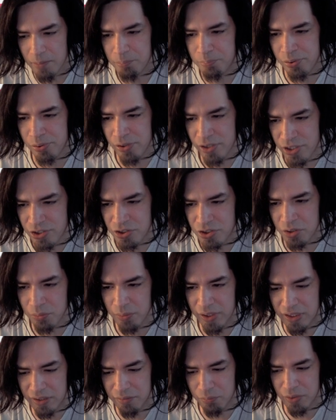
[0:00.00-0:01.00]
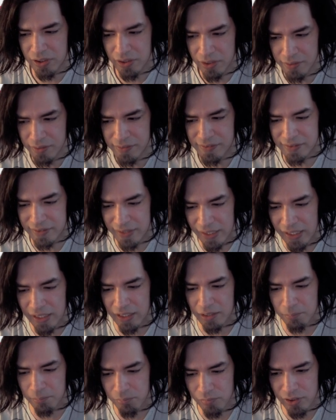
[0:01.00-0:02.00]
Pretty sure we lose the
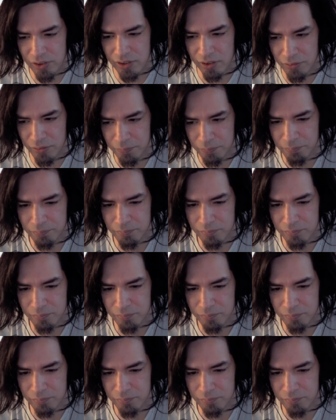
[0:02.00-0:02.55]
game, you know?